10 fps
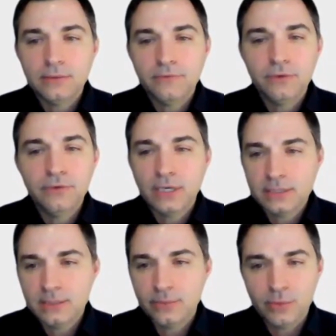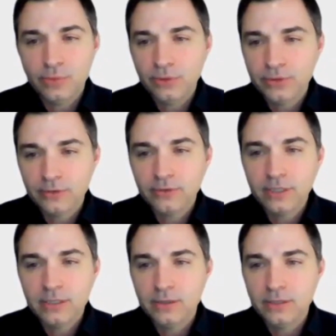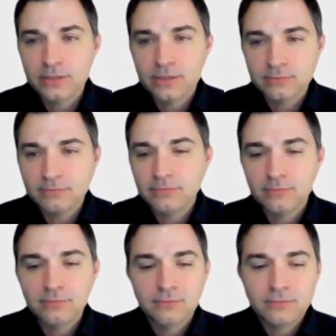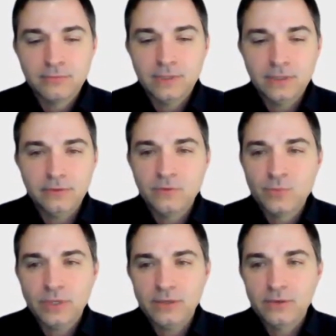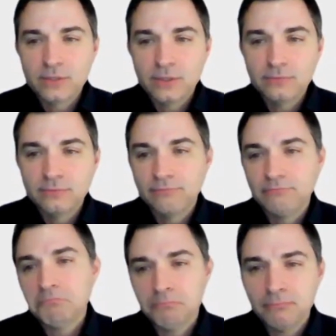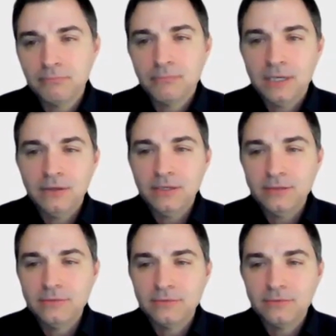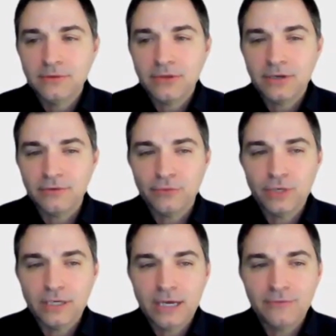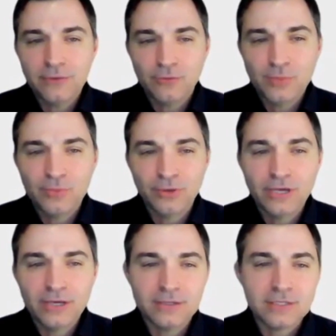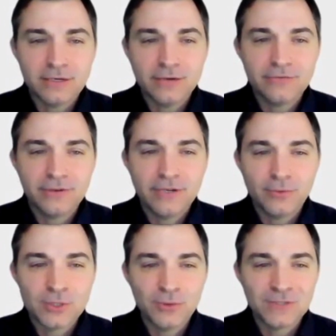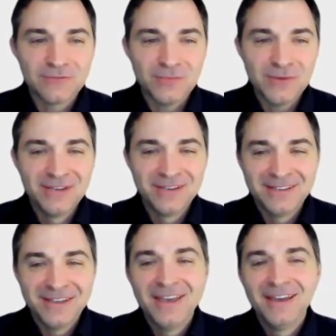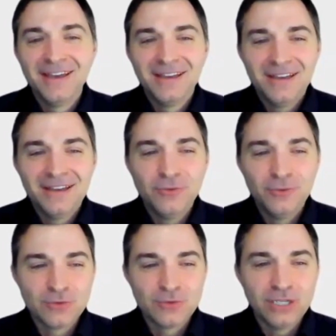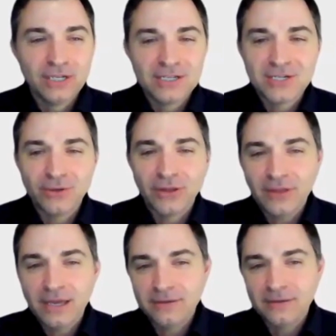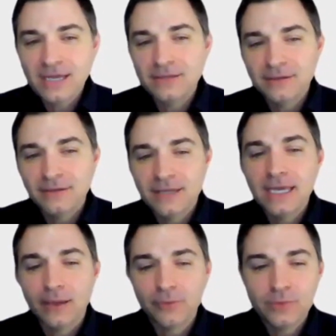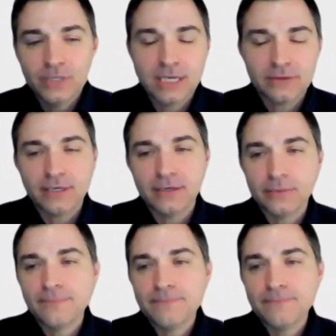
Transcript: you've got something built already that's, you know, you spent years on, and the thought of having to rebuild that is terrifying, which it was for me. It was really nice to know that they helped me set that up.